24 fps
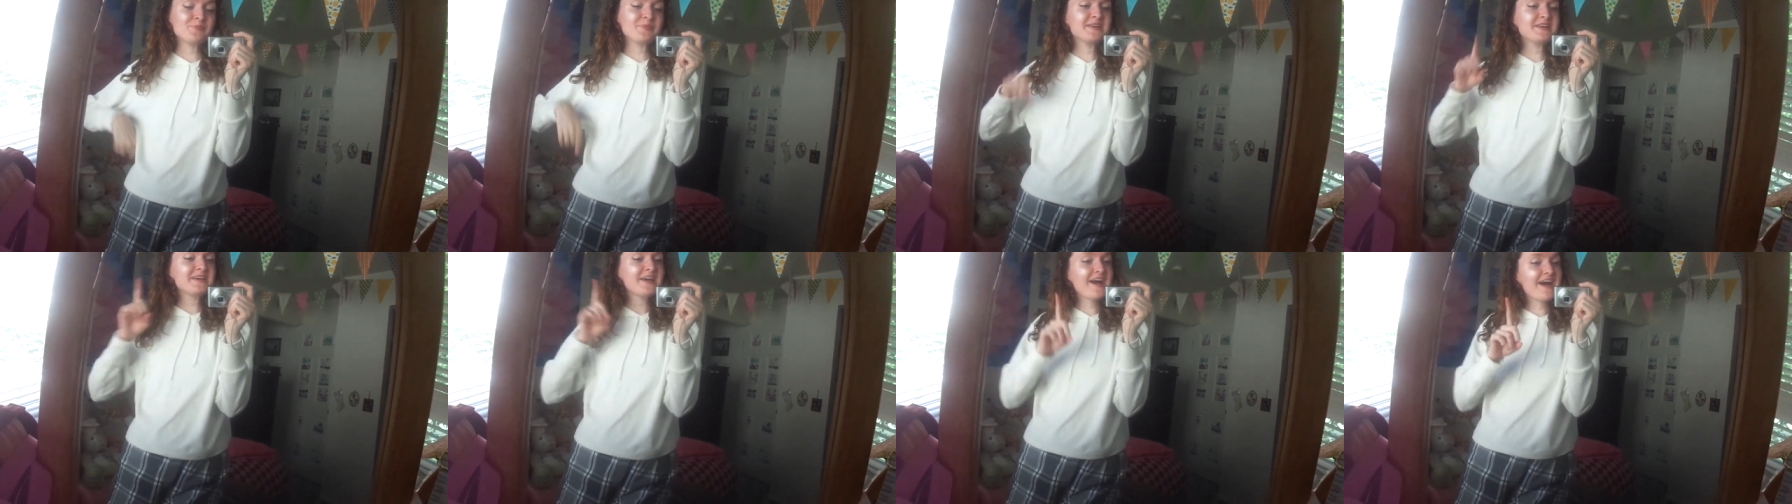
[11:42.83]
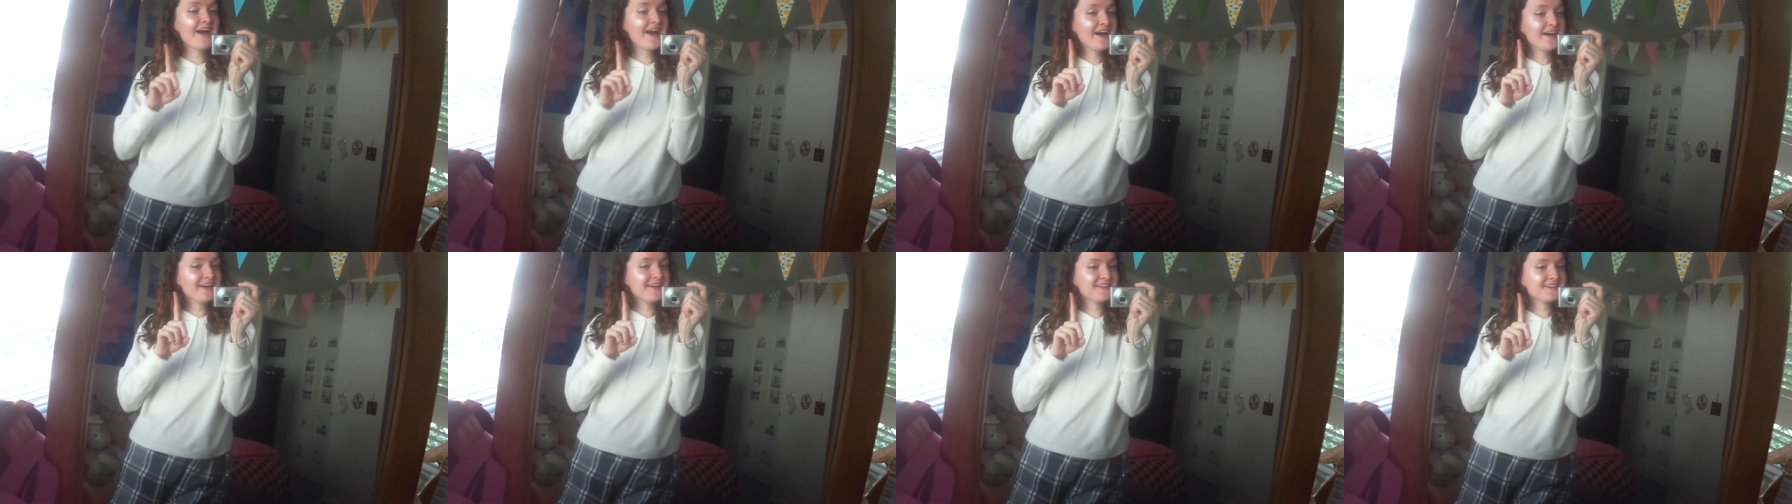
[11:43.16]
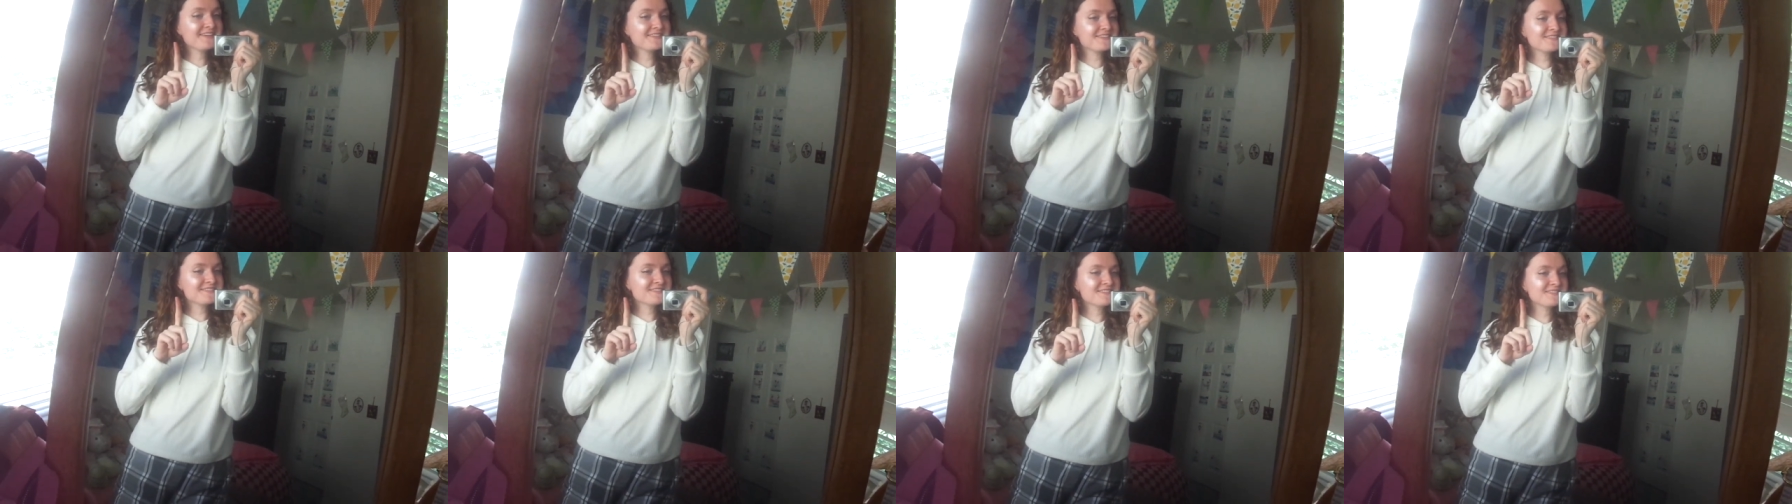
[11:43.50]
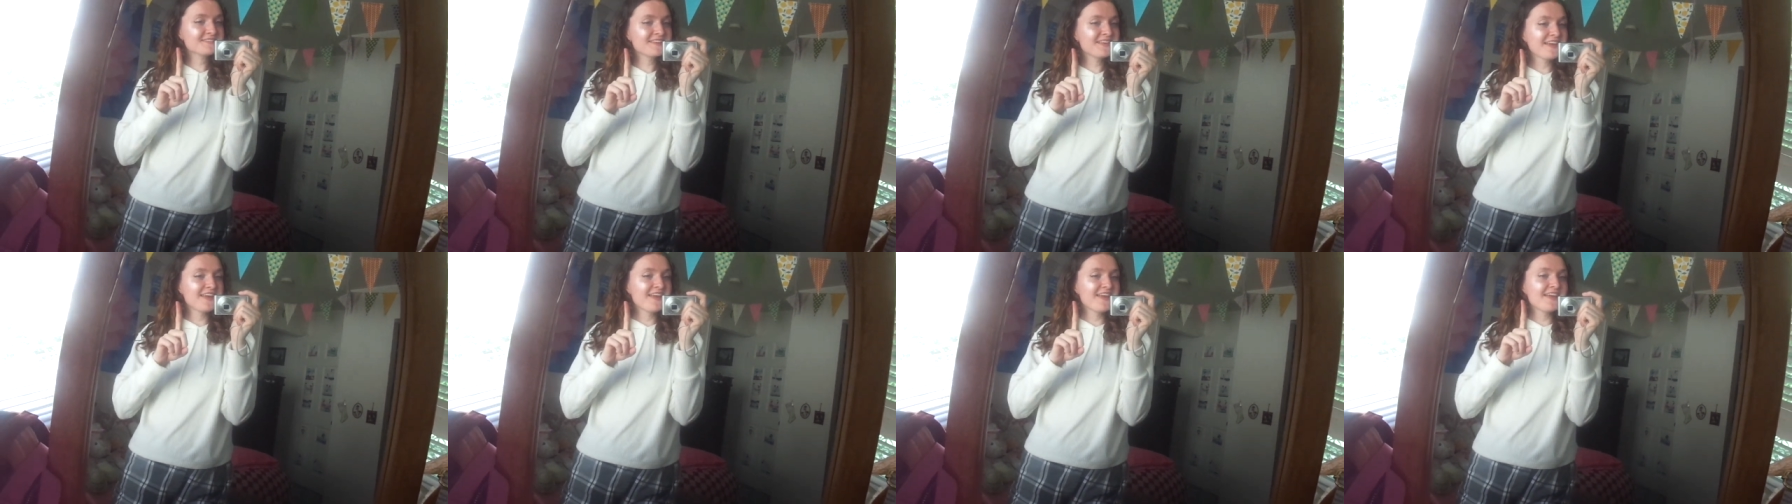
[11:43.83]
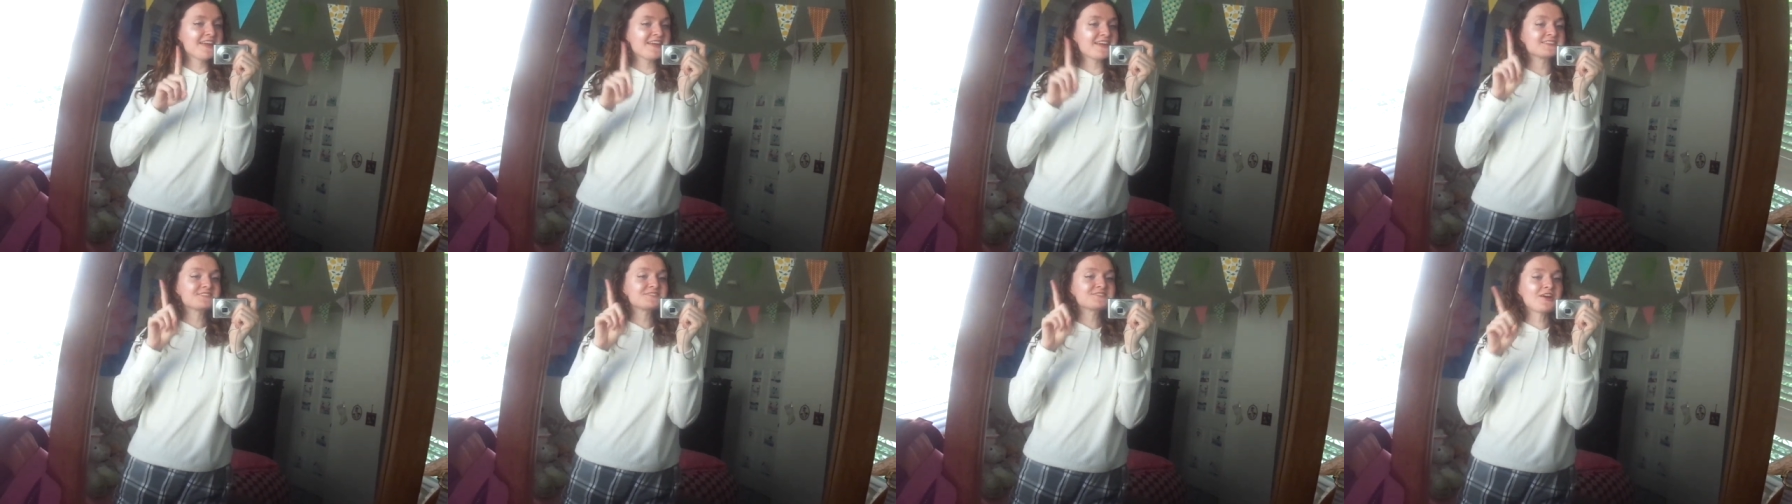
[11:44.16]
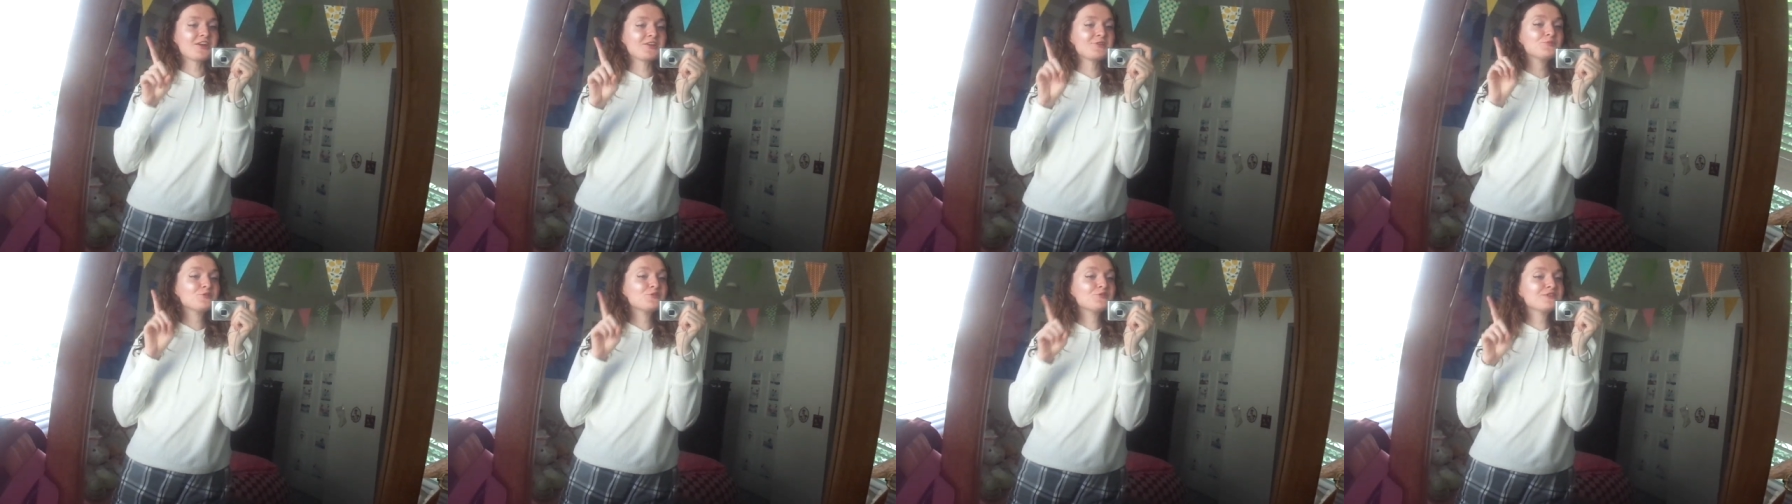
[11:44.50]
because it's
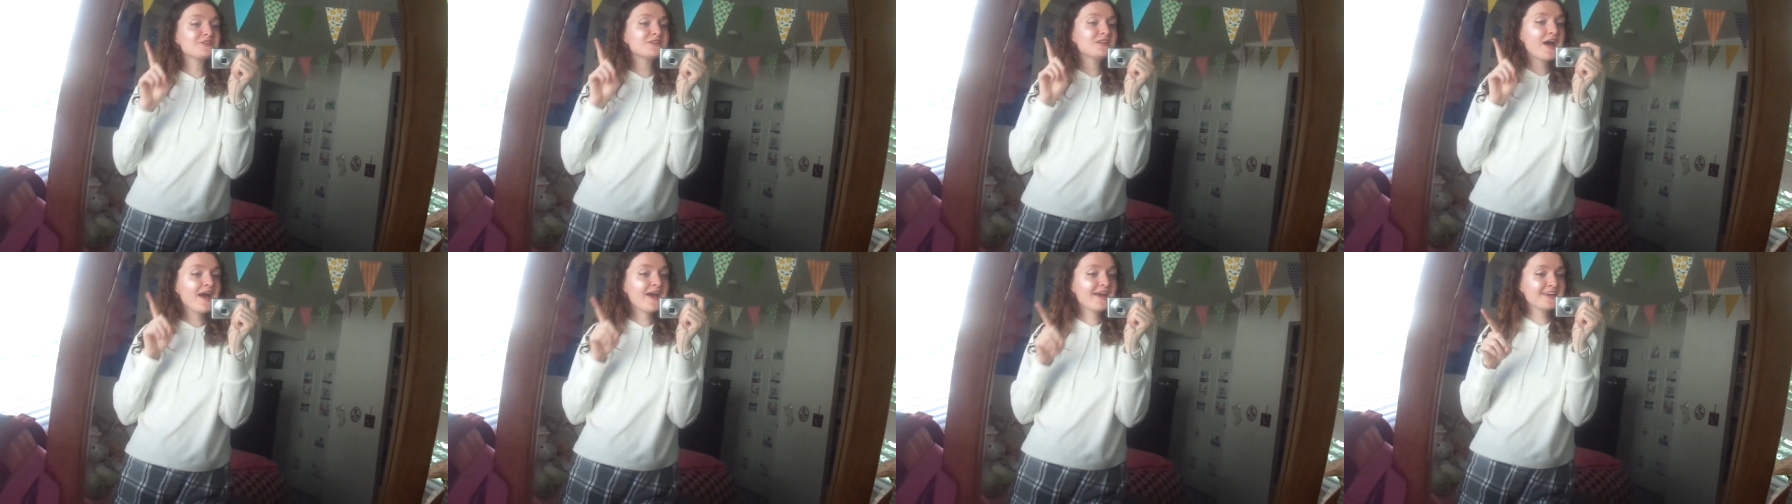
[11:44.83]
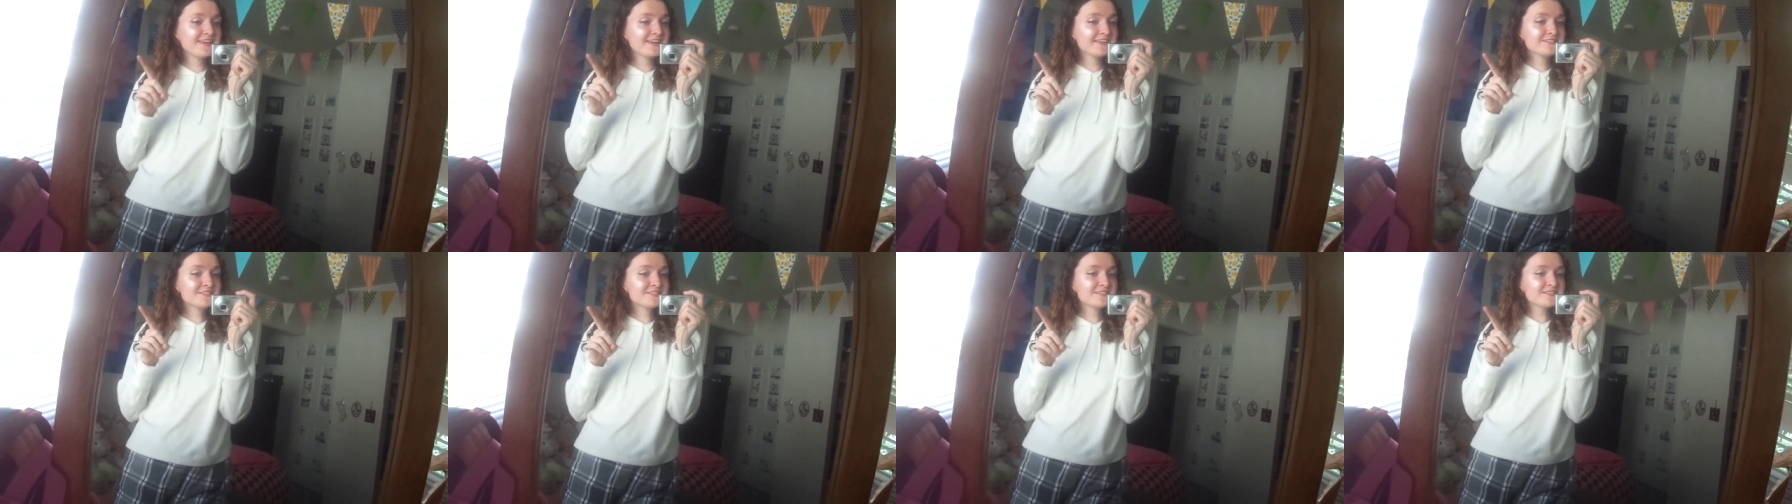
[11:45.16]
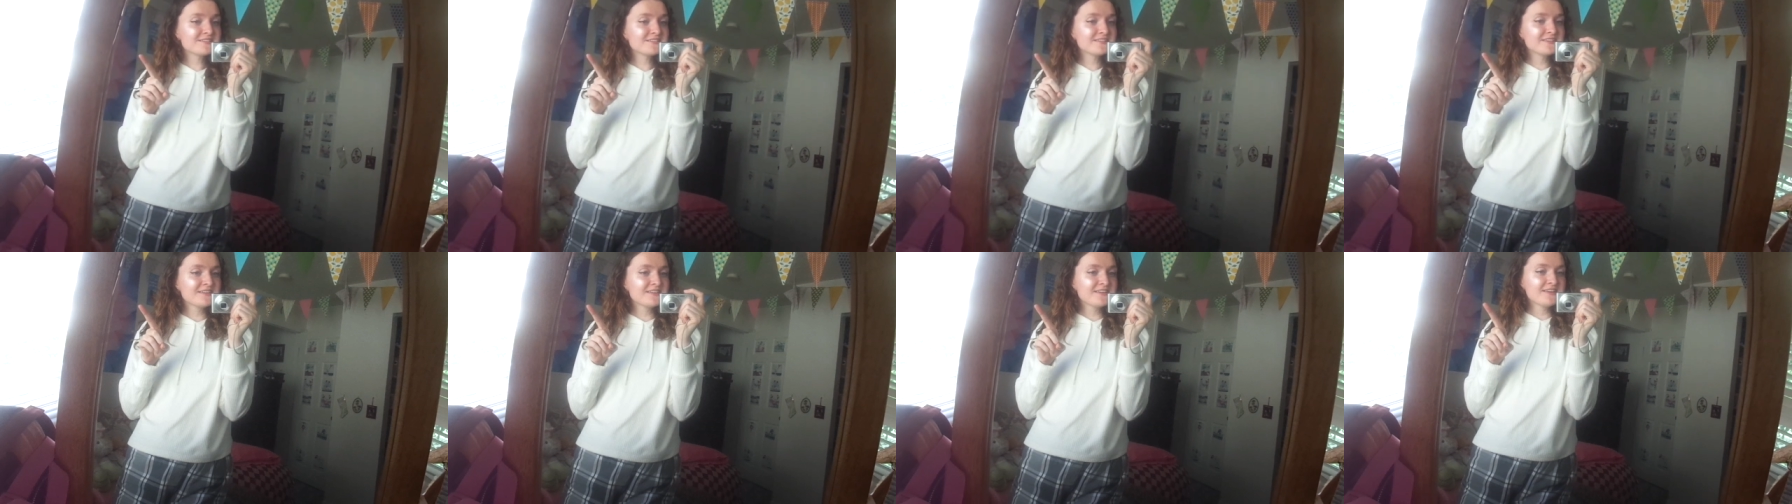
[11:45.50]
not a movie night.